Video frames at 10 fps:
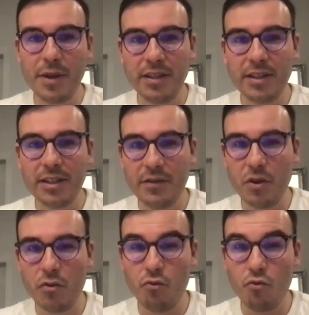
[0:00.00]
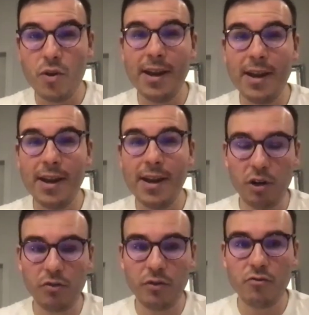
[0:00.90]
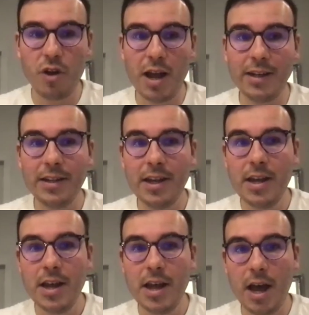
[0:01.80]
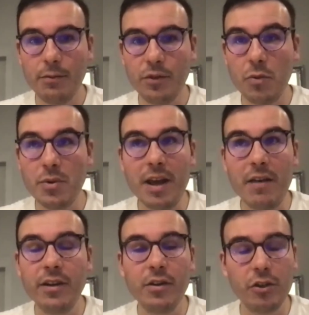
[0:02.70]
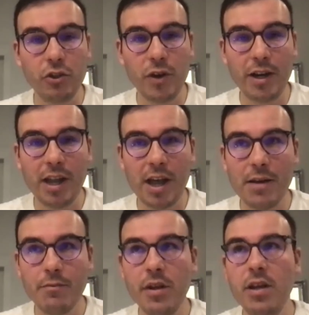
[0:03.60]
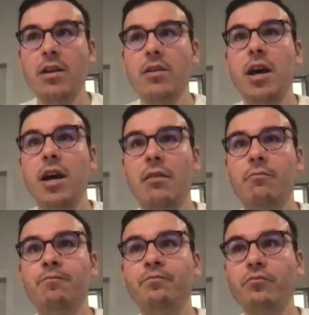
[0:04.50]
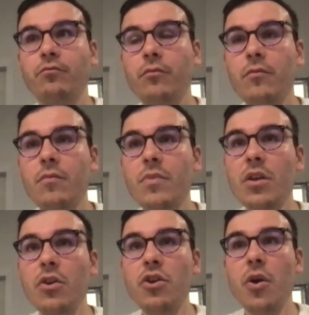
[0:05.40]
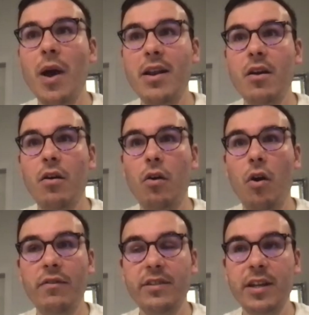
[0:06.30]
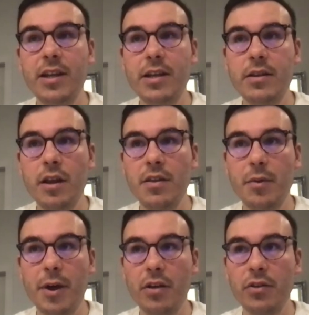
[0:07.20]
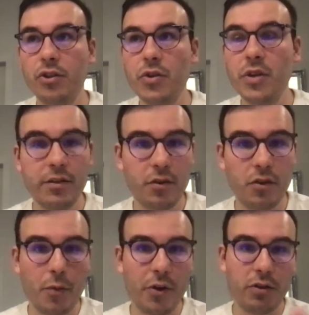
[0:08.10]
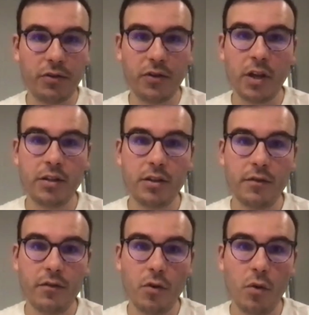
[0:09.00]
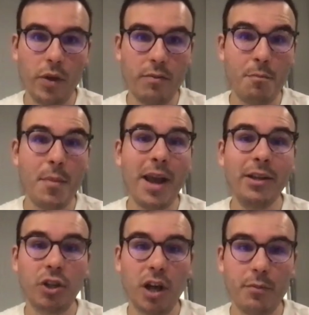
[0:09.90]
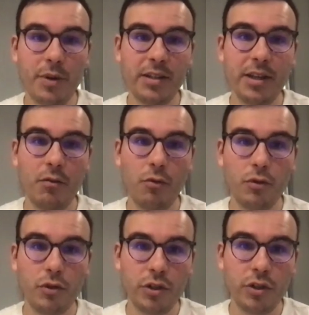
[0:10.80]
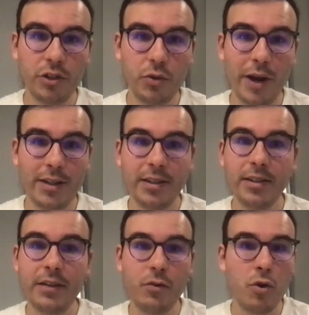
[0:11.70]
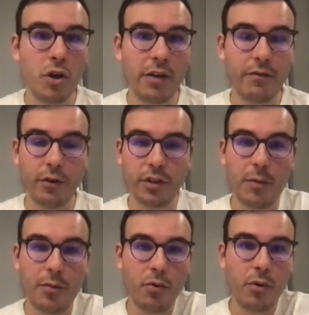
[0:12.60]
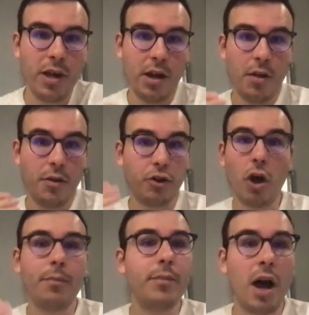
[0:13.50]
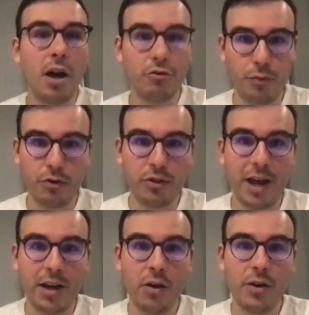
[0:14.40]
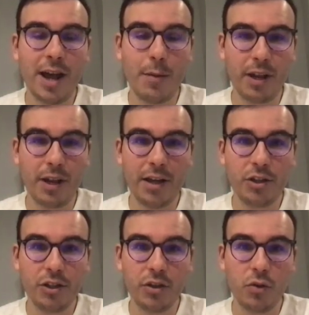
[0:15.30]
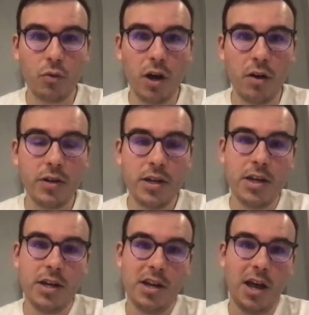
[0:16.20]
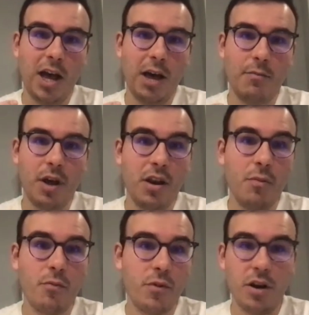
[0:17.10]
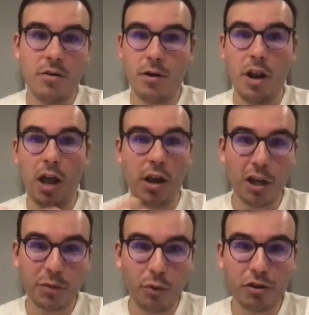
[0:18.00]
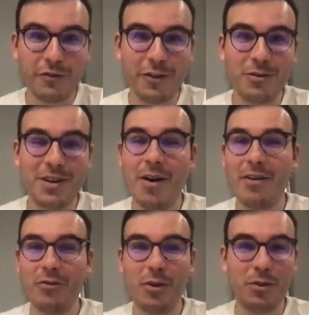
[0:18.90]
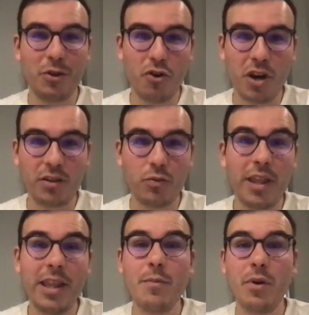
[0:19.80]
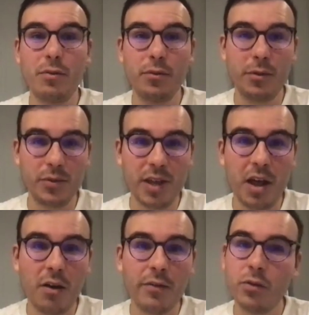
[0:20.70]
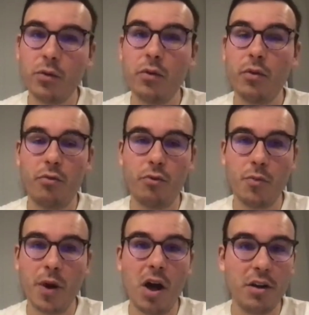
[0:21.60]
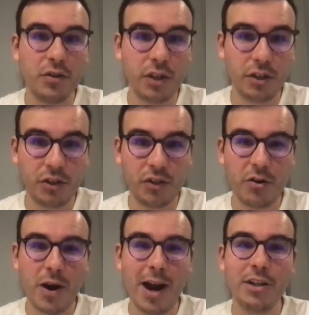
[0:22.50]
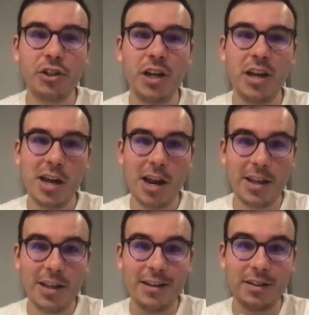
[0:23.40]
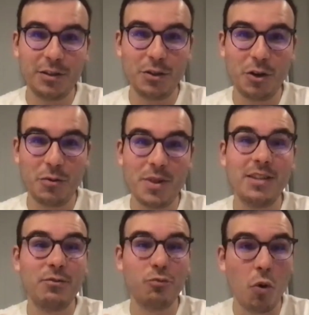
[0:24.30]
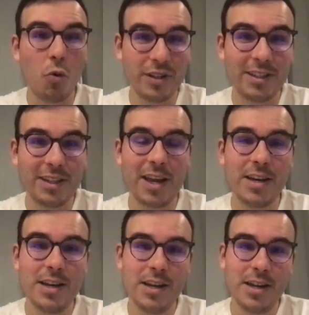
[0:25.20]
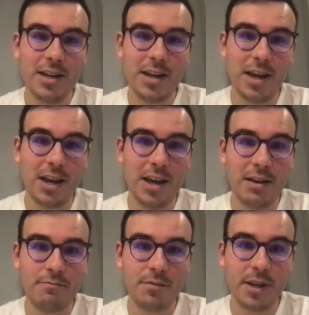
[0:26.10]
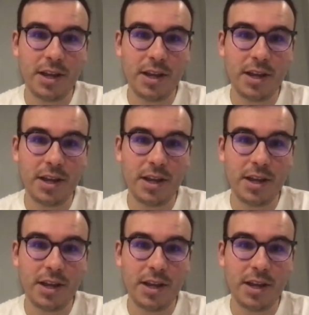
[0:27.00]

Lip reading: business, if you can really structure it right. So definitely not a straight line. You know, and obviously in the past 2 years, the dominoes have started to fall with major companies now launching digital assets. If you look at, for example, the top 100 most downloaded applications in the world, a large portion of those now have crypto products, whether they built them themselves or through partners such as Zerohash. I think that's, you know, that's what we're seeing in